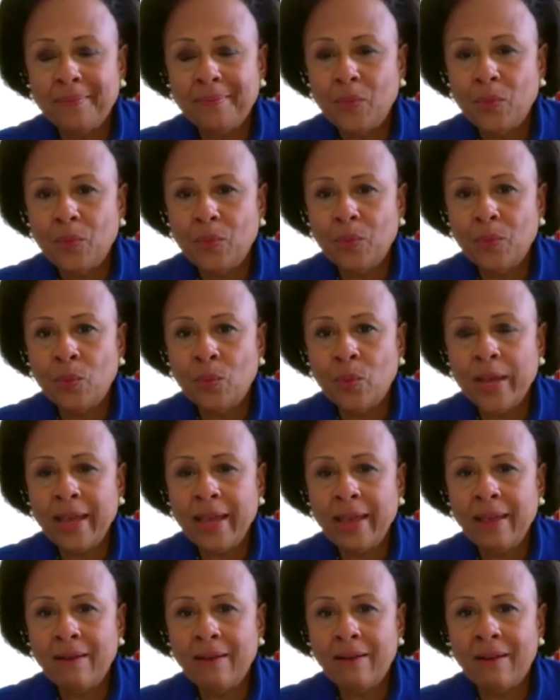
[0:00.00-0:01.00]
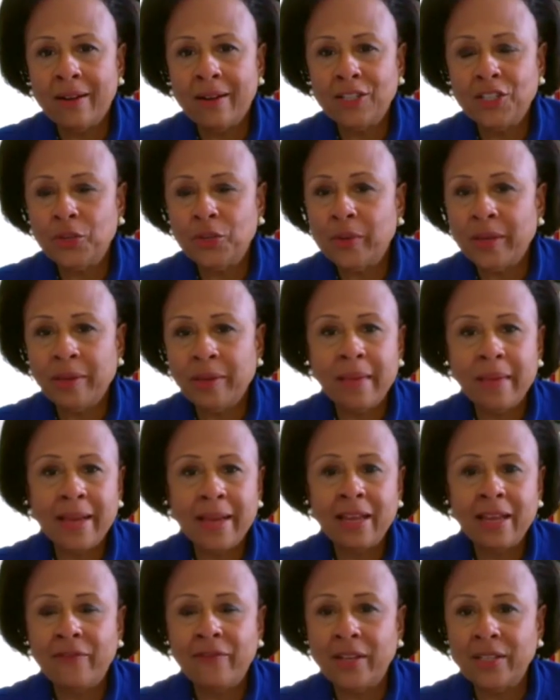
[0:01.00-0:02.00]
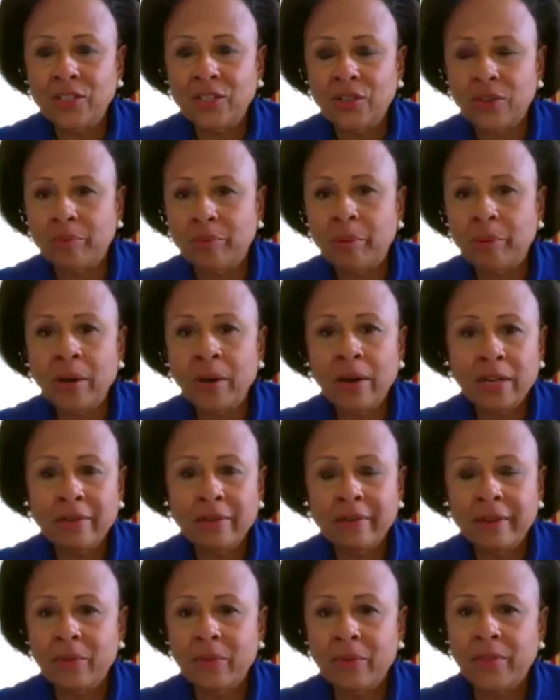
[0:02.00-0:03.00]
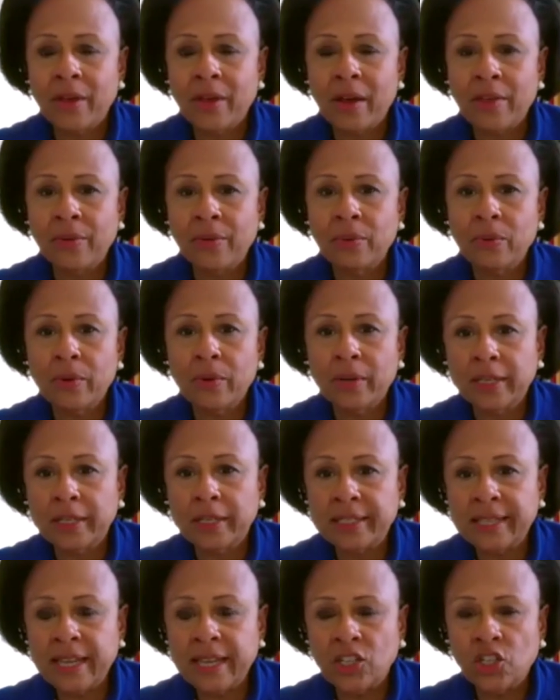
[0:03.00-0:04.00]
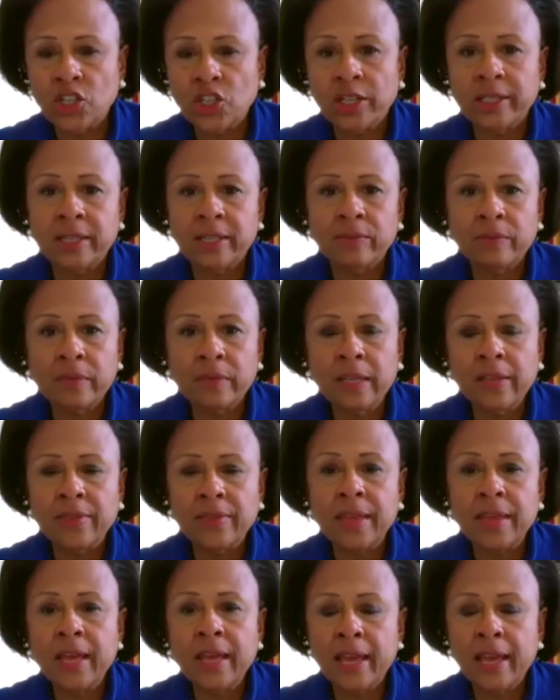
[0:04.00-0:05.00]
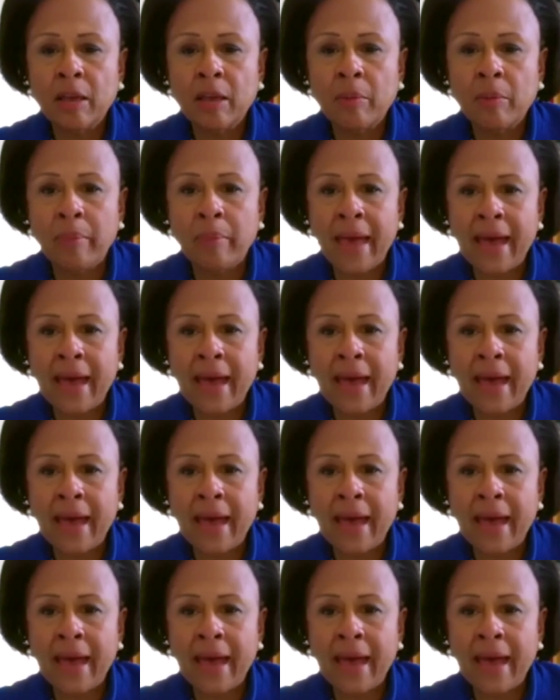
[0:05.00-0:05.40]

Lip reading: We are doing, many of us are partnering with other organizations and really thinking